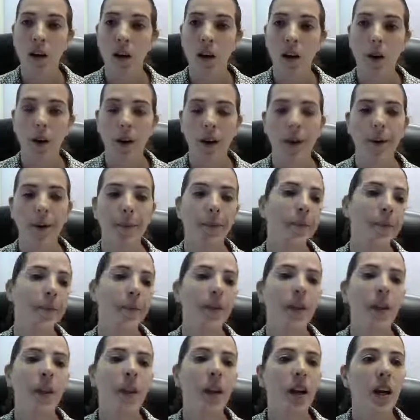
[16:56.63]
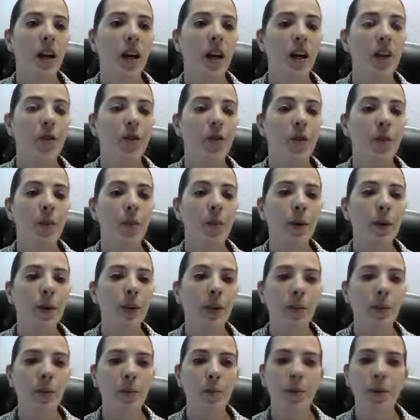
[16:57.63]
Okay, if we're
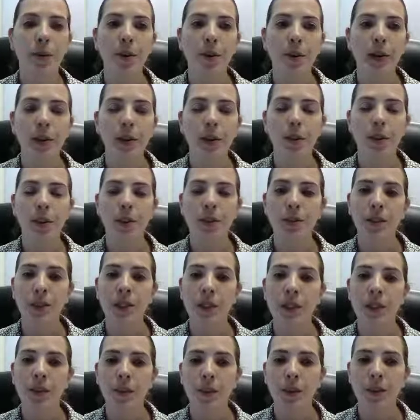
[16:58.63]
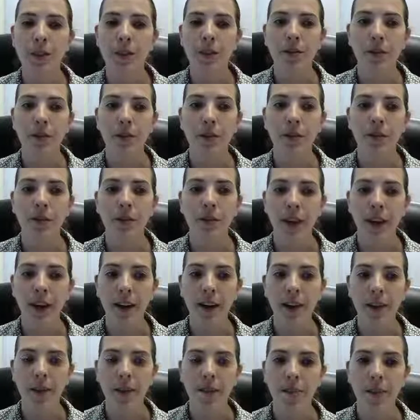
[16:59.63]
building a program to read numbers from a
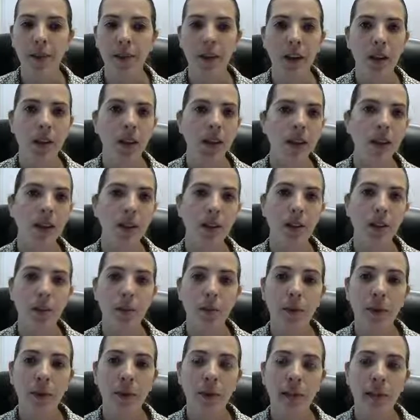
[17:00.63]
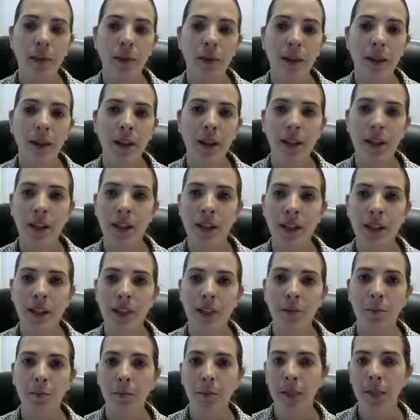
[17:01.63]
file, there's some things that we're going to need
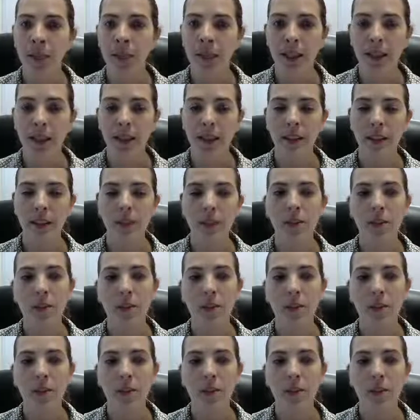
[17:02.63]
to build in.